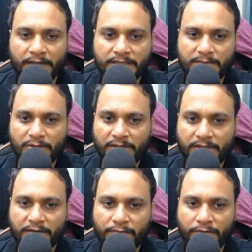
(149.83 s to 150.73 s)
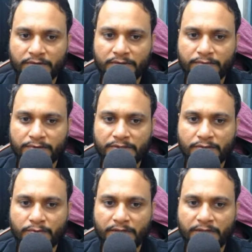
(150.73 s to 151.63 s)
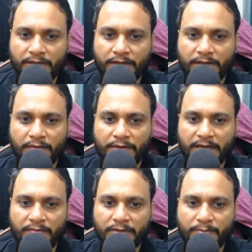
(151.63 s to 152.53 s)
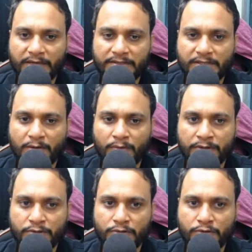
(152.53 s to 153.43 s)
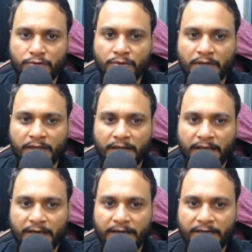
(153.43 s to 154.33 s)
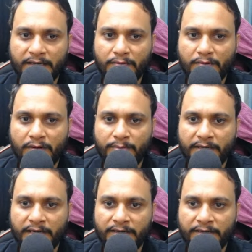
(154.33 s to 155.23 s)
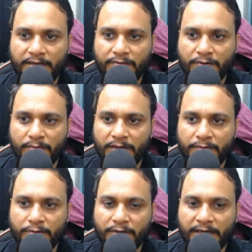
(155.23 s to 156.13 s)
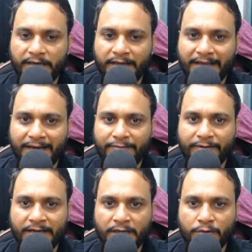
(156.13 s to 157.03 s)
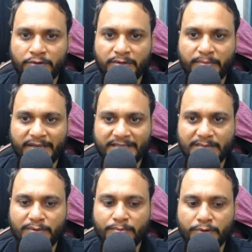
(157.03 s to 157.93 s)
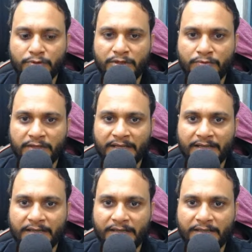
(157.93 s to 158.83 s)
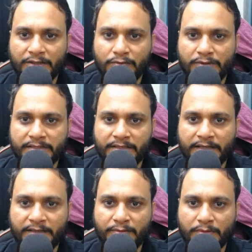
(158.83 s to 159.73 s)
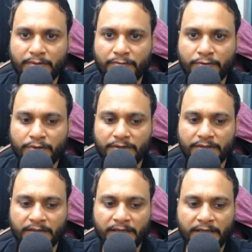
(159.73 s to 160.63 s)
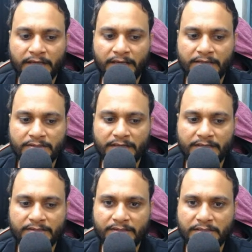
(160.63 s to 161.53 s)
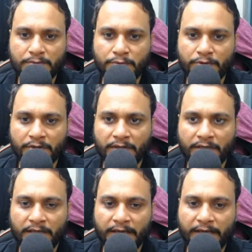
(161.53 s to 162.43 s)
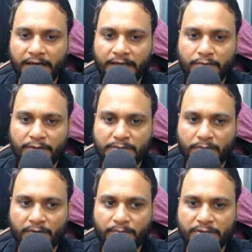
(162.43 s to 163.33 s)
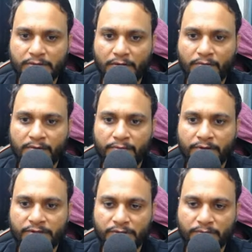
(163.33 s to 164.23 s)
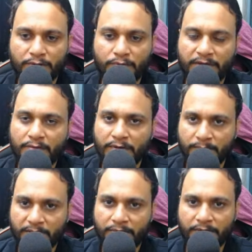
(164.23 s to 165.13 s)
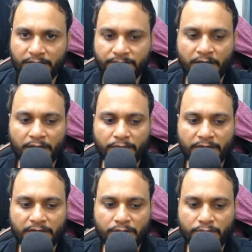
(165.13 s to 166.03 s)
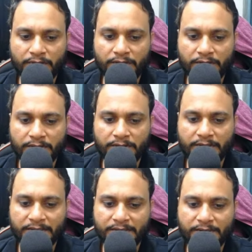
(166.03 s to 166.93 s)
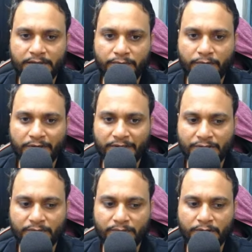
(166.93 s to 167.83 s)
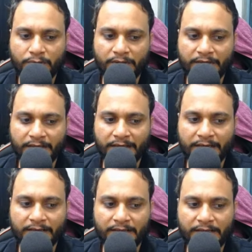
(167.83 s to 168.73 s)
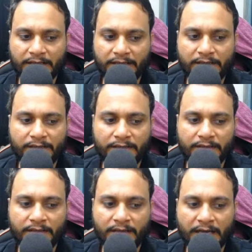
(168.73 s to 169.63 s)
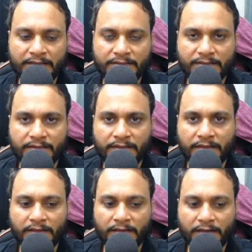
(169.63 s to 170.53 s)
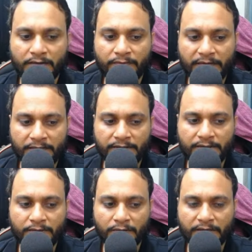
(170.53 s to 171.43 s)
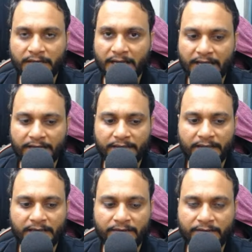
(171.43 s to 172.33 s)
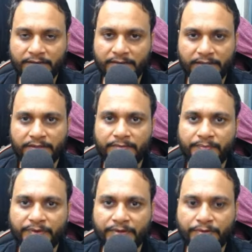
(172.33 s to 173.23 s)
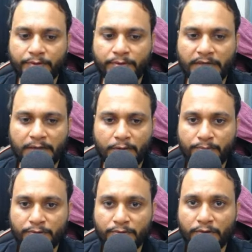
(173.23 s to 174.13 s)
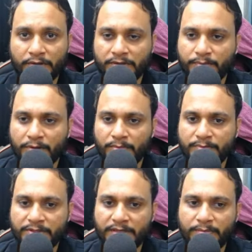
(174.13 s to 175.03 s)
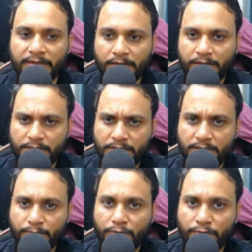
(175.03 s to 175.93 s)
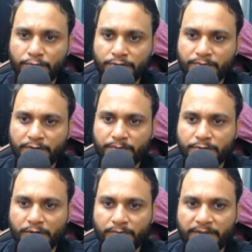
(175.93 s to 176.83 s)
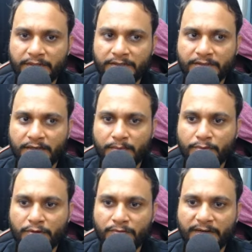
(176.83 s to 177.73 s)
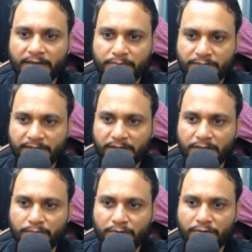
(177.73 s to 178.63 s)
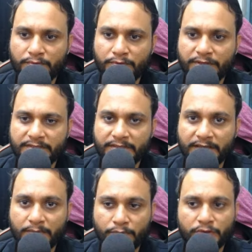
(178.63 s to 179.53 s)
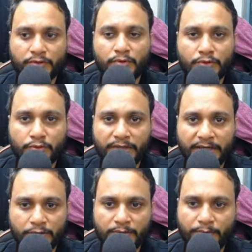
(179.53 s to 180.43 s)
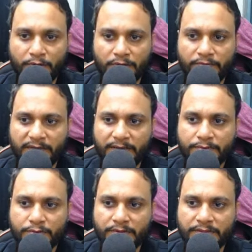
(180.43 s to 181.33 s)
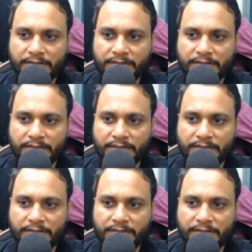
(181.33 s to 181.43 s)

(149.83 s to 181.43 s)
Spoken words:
Similarly for the first query, we have the price equals to 2, and again we will be iterating from left to right and find out the maximum beauty we can get, and you will see that it will be 4 here. Hence the answer is 4. And likewise, we will be solving for each of the query one by one. We need to return the result for each of the query and contain it in an answer vector or an array and return it. So I hope you got the problem statement. This is the brute force way of solving it. The number of items and the number of queries can both go to 10 to the power of 5. So this